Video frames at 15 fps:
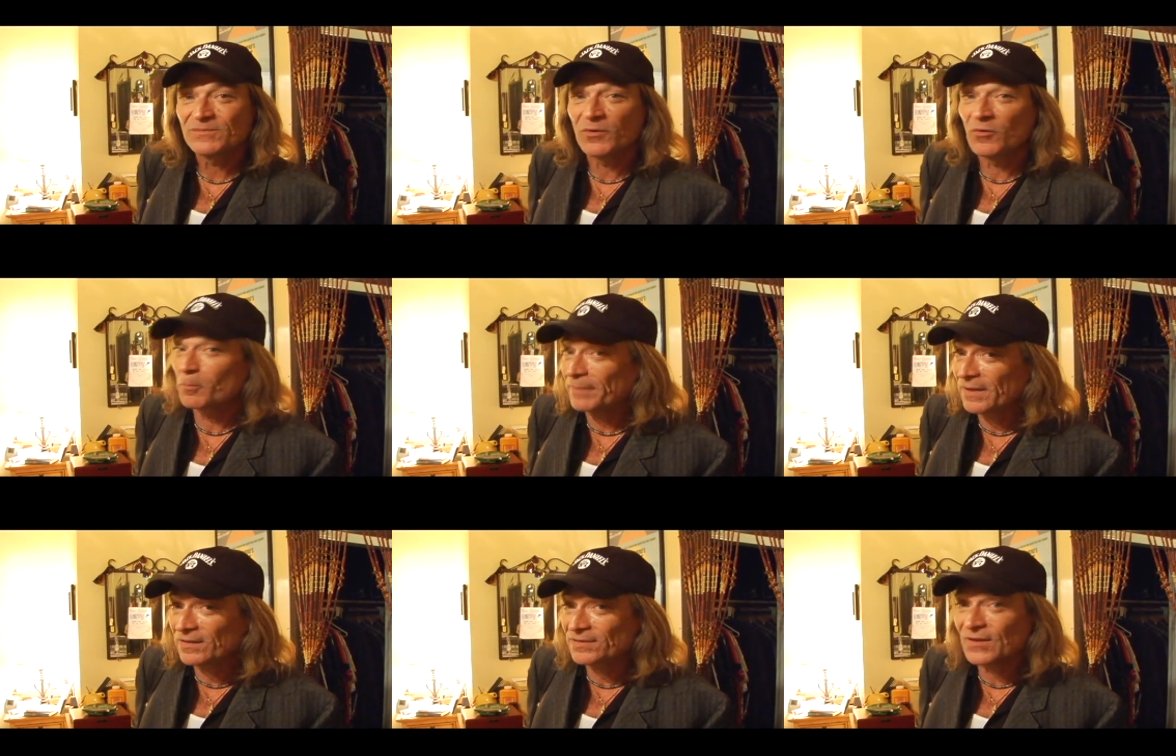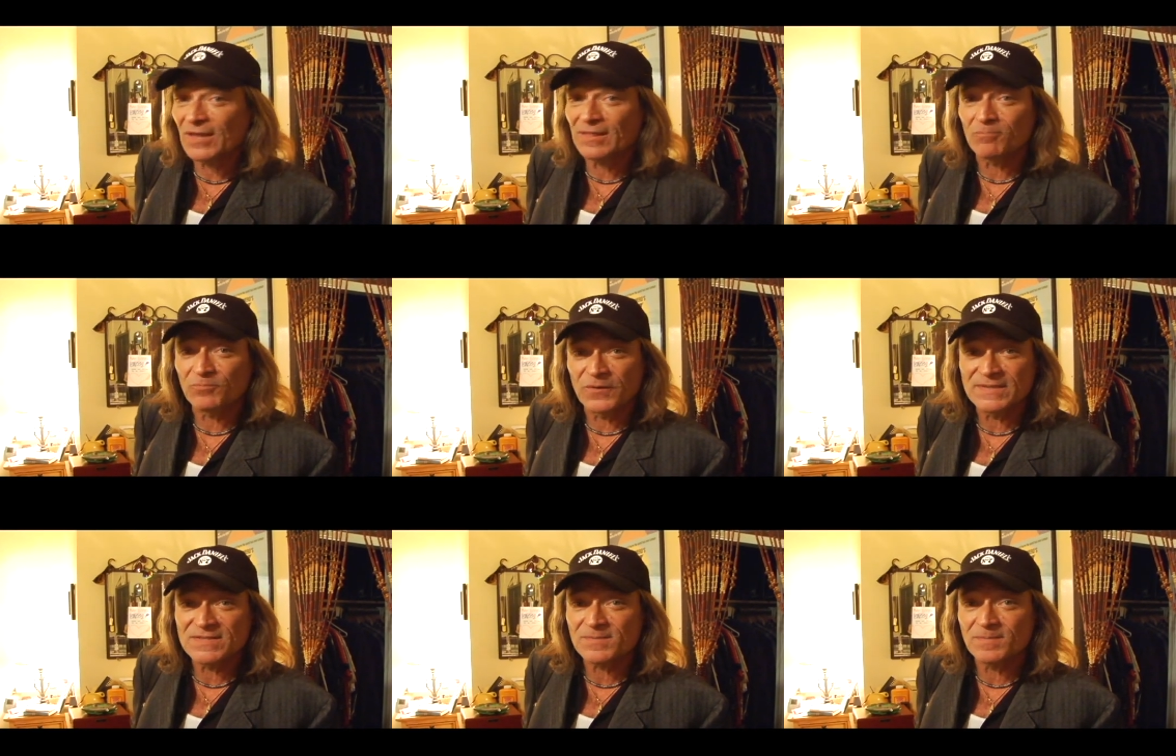we were built on the
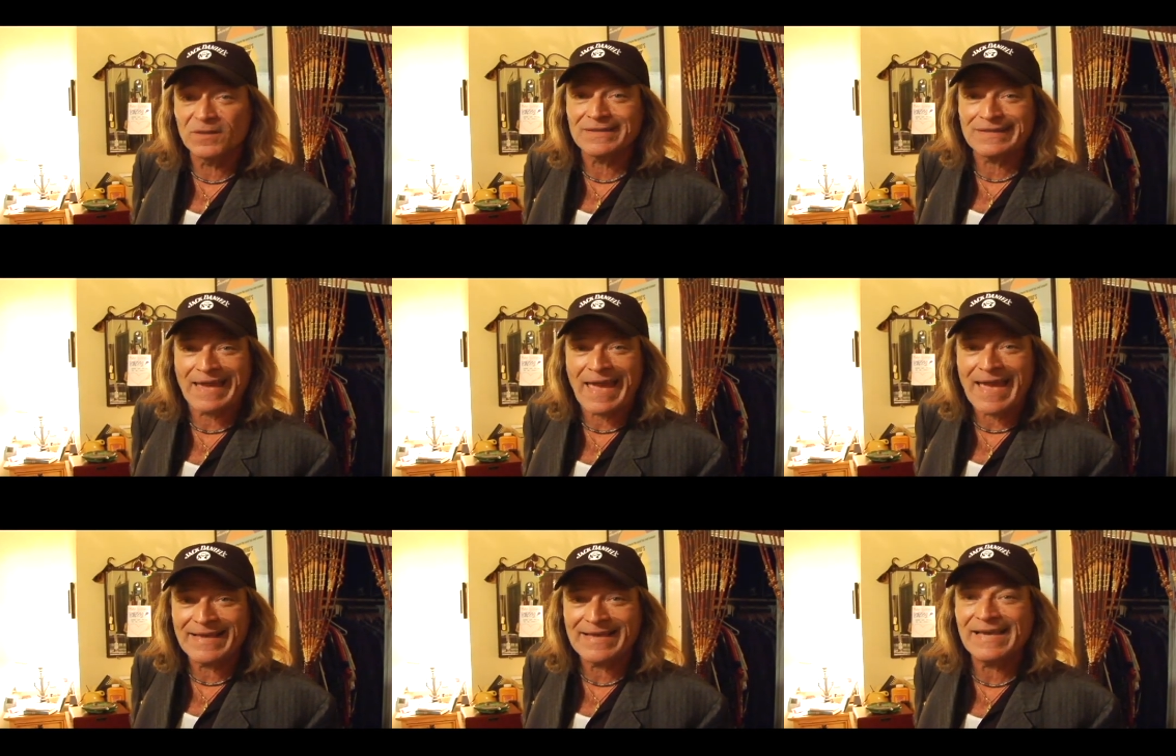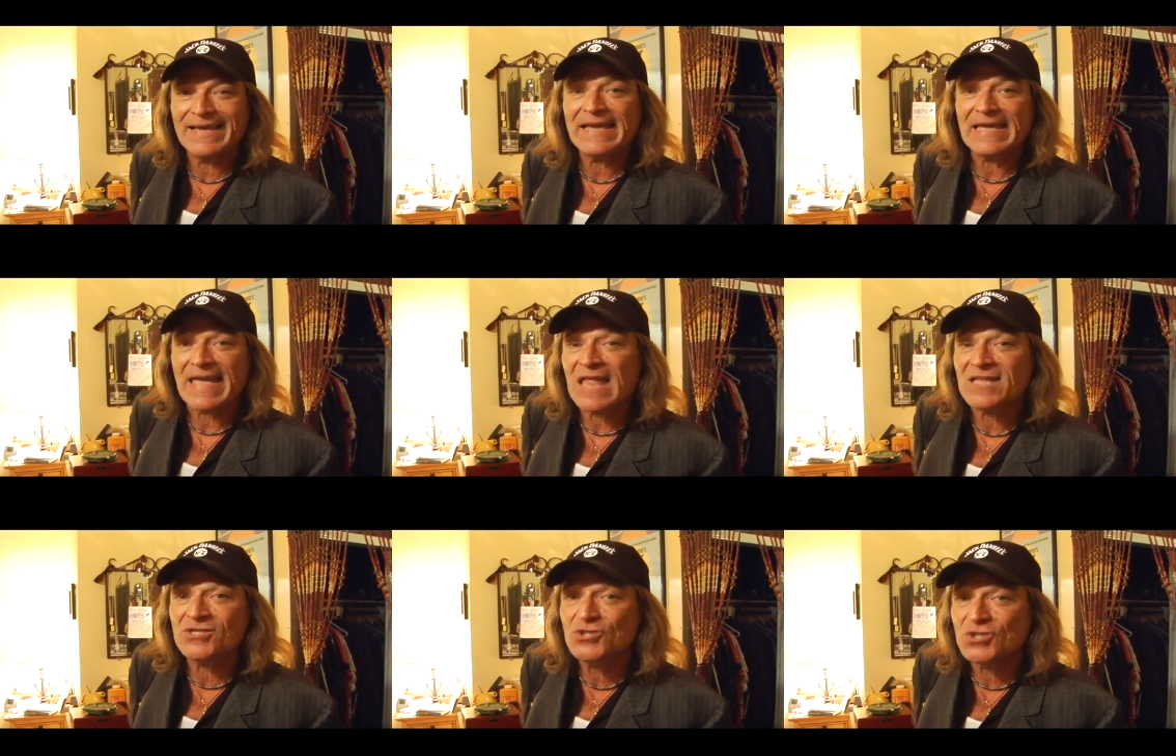principle Yankee
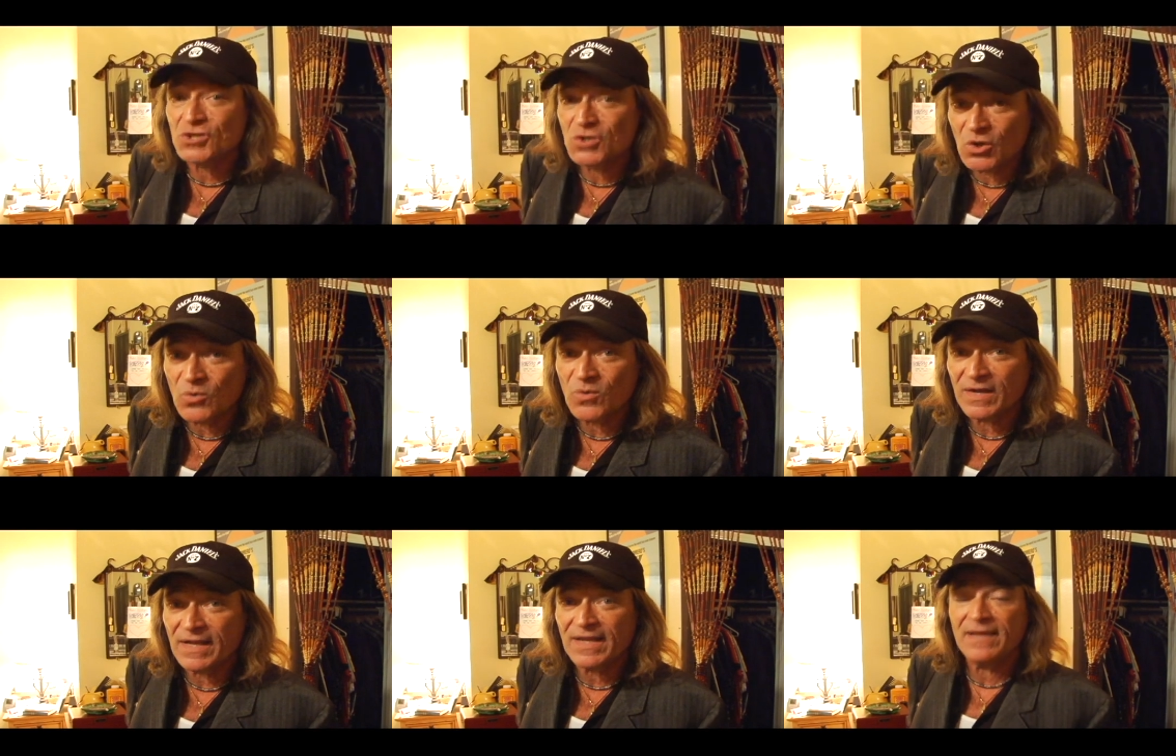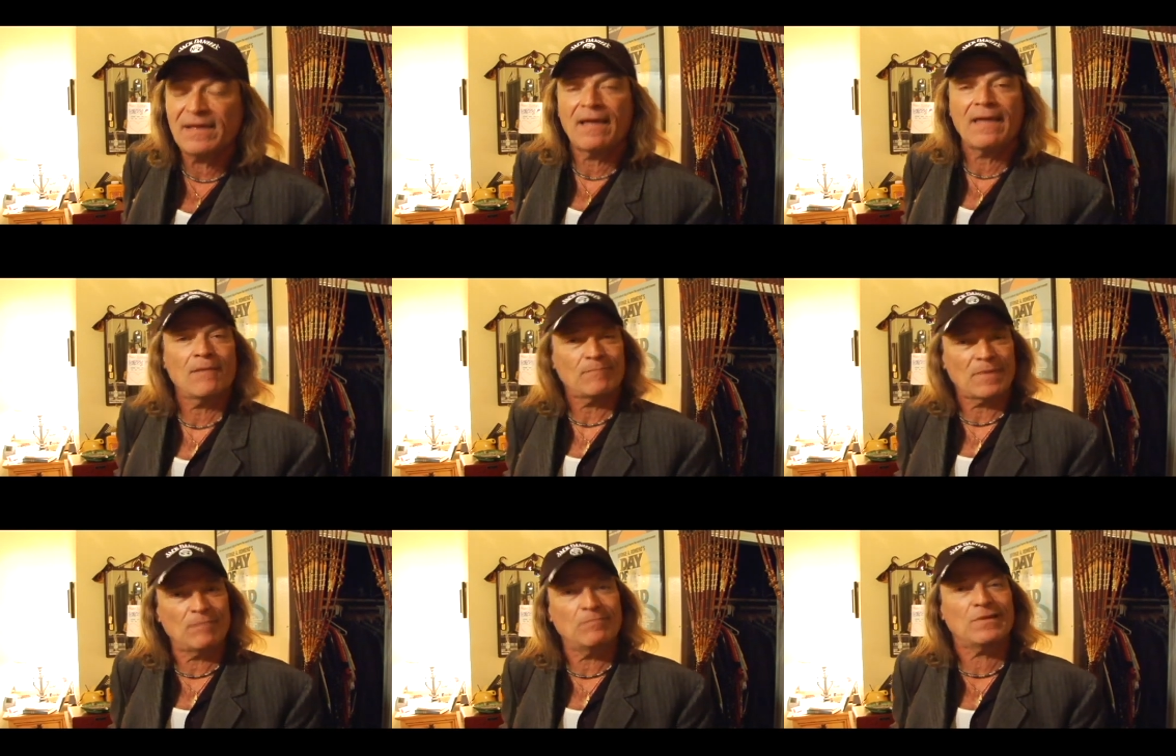ingenuity.
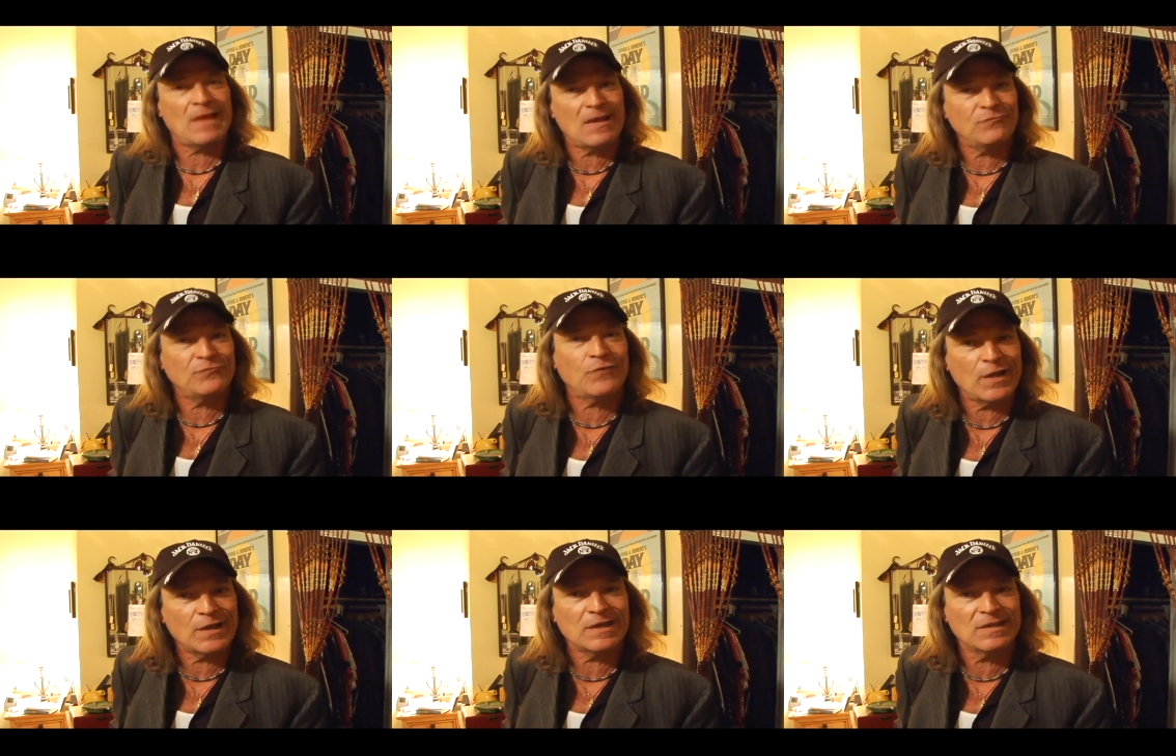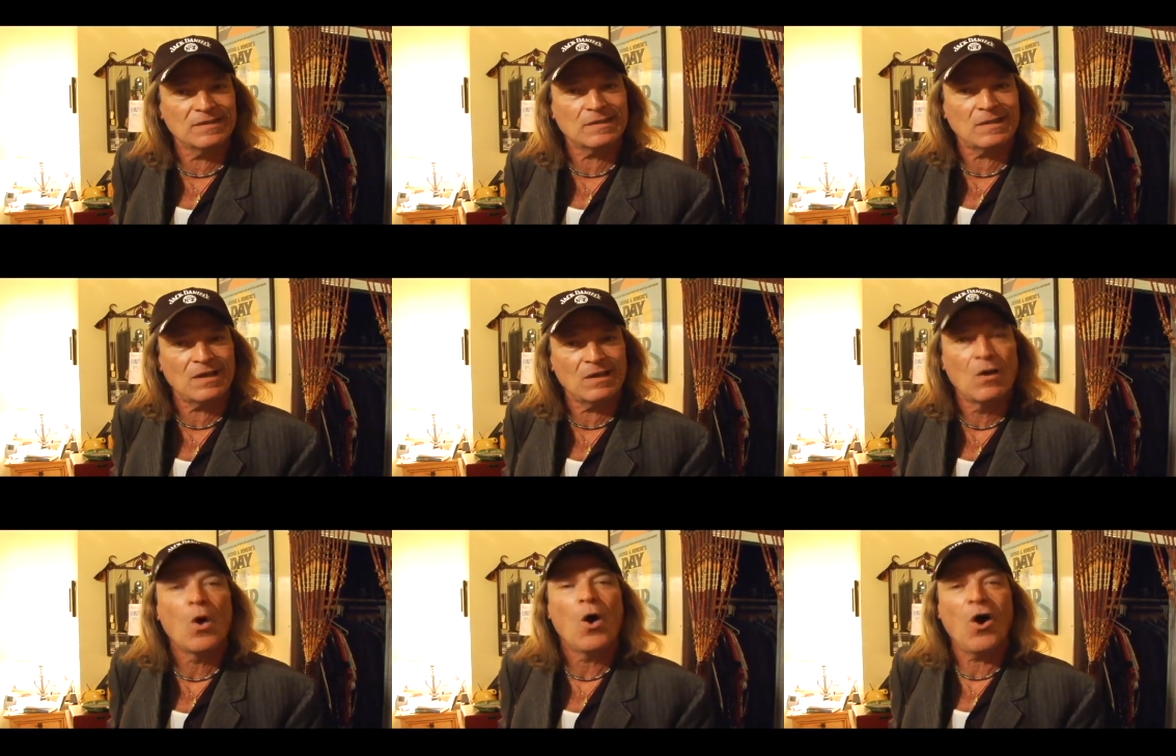Remember that fucking
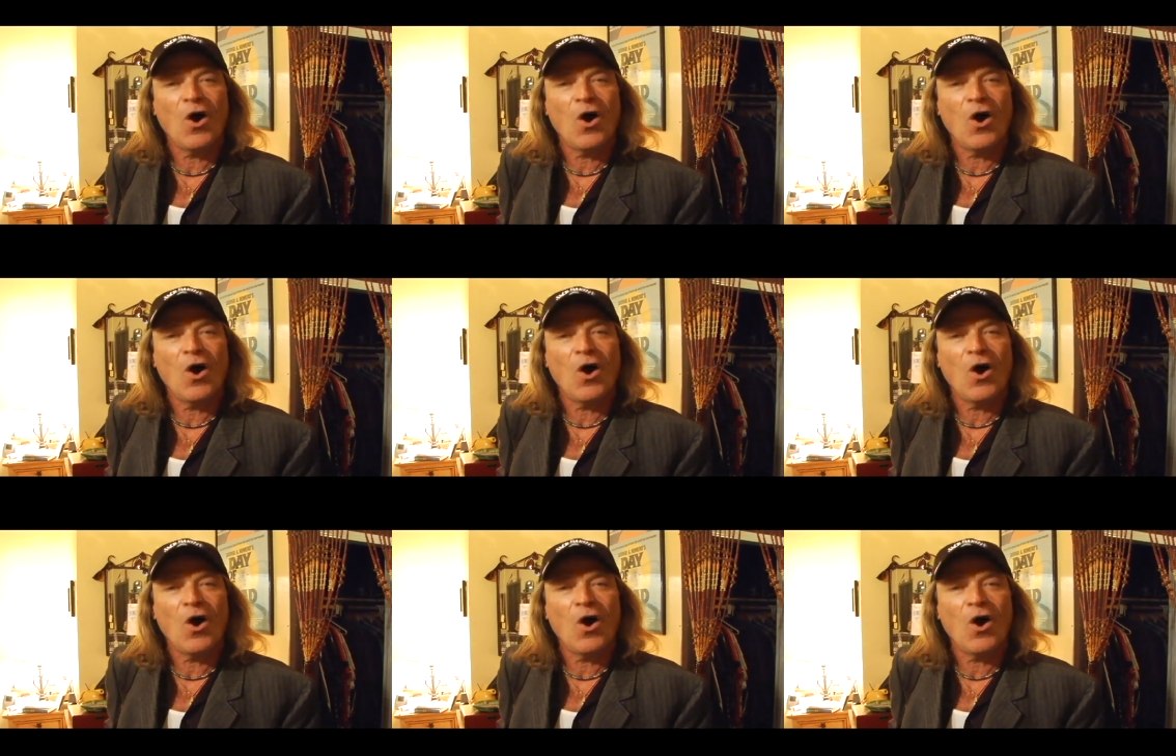thing?